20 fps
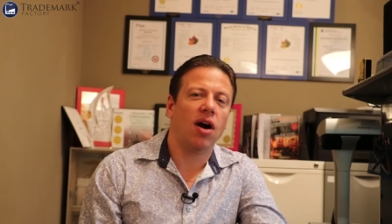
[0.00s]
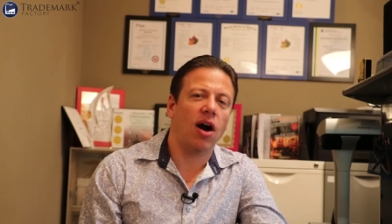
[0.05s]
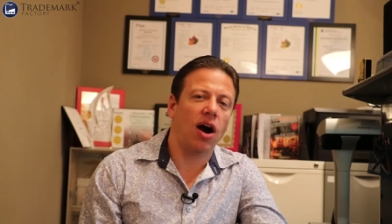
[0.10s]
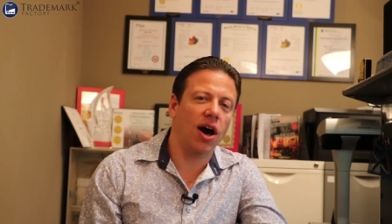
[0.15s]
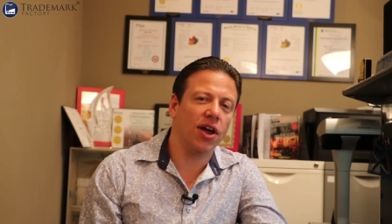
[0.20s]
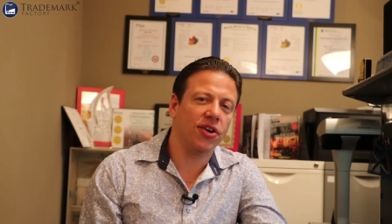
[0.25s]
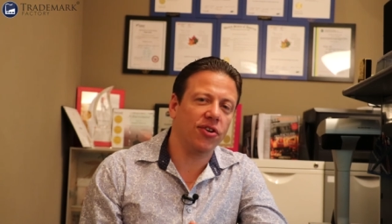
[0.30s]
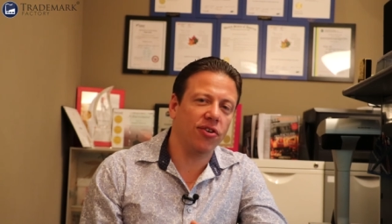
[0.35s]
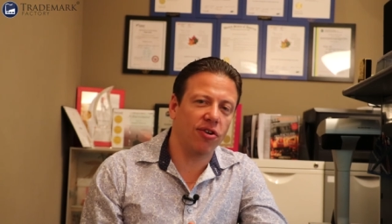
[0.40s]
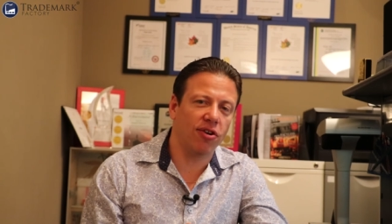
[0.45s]

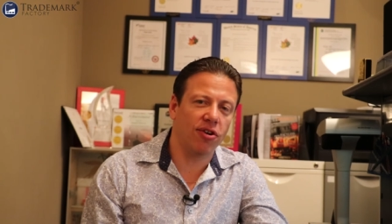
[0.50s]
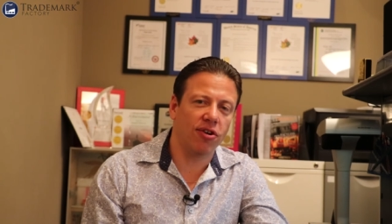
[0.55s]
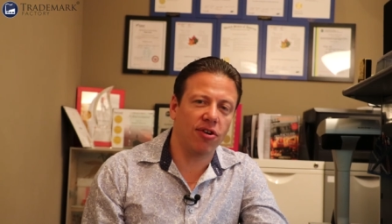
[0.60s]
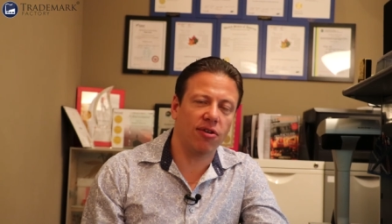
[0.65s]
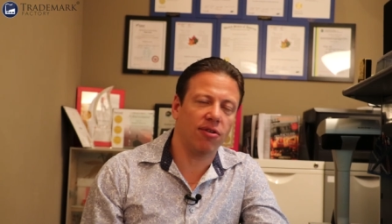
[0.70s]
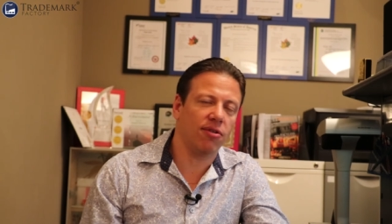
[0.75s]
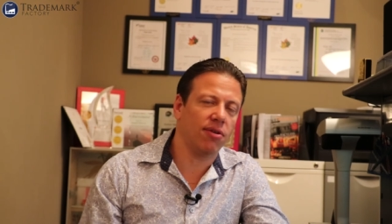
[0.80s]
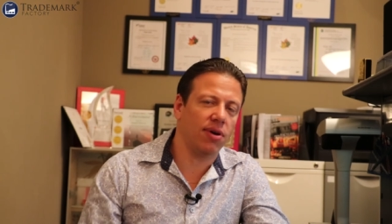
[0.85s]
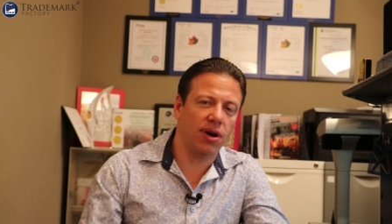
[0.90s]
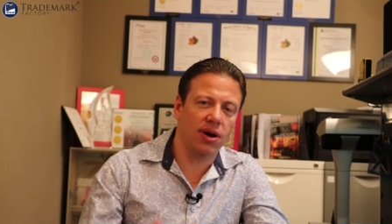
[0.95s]

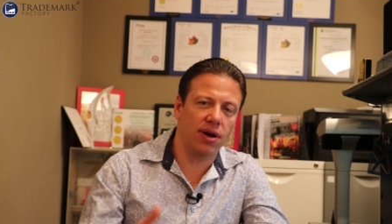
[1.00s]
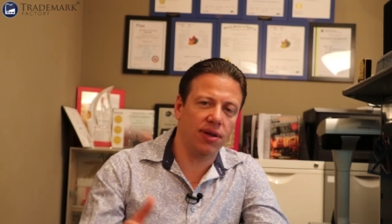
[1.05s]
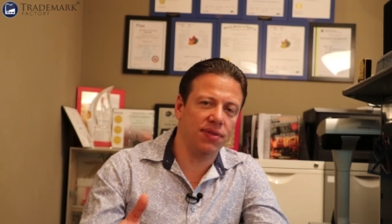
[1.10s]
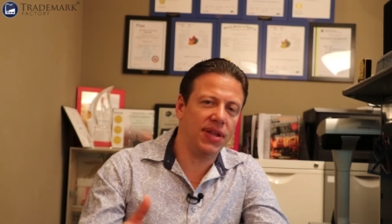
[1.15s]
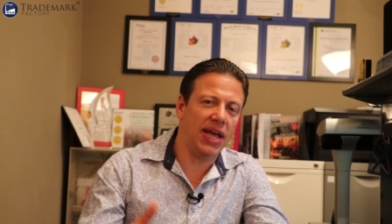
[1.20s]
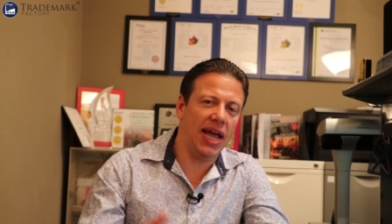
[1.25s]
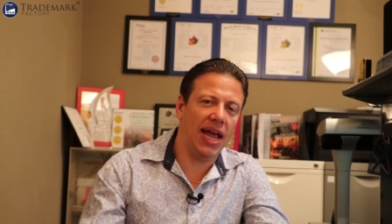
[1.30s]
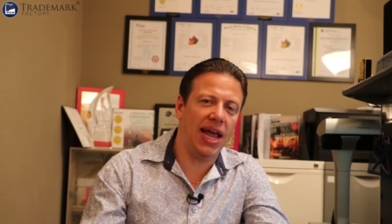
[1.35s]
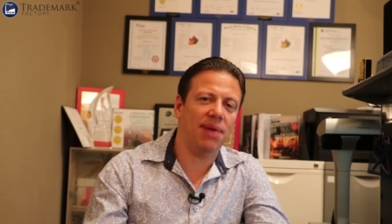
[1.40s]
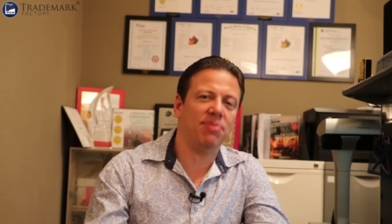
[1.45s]
under a
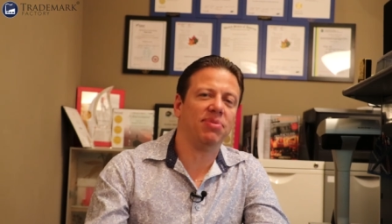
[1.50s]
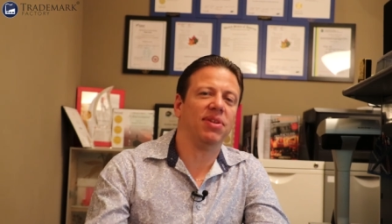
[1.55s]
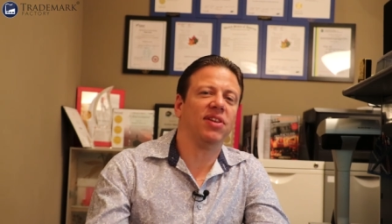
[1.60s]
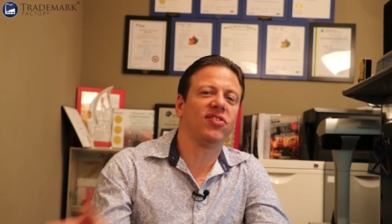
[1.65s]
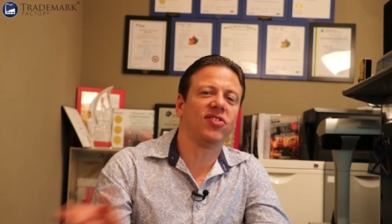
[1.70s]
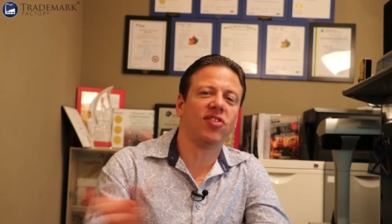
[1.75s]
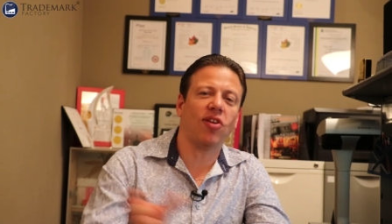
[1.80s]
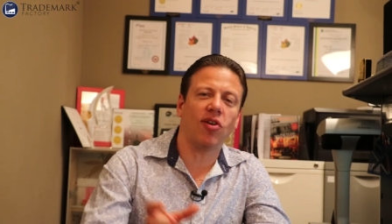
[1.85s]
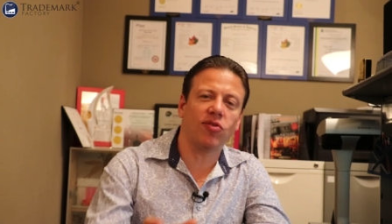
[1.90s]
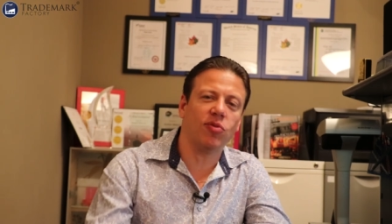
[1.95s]
name that
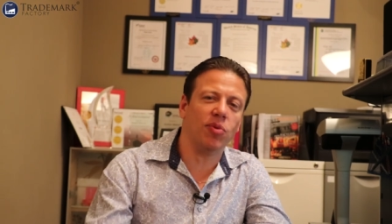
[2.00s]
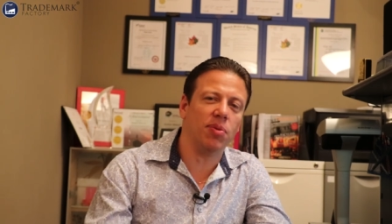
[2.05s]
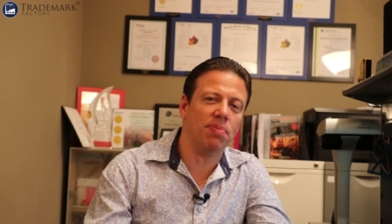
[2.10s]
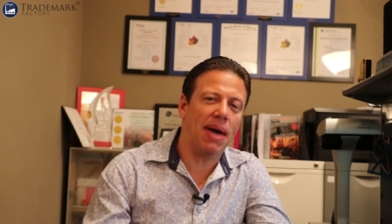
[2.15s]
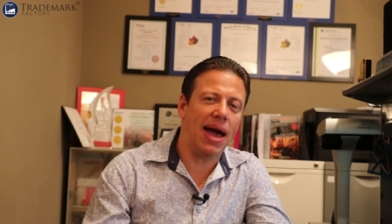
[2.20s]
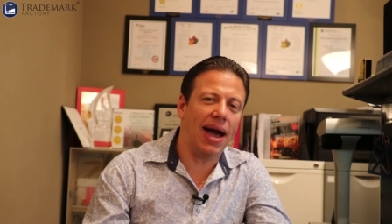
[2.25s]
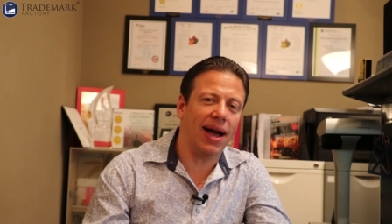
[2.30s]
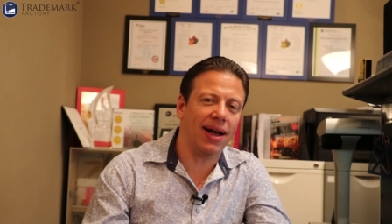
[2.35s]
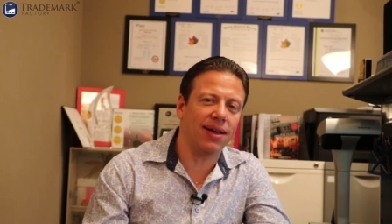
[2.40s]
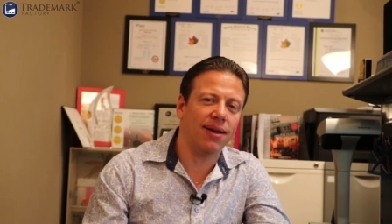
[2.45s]
starts with
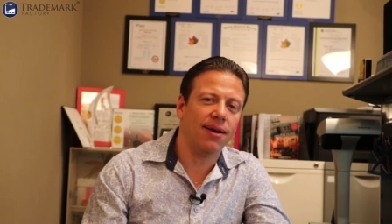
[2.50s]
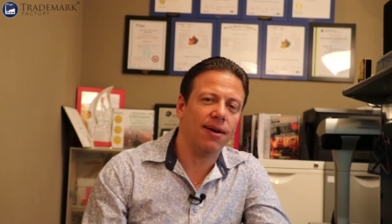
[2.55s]
Mac.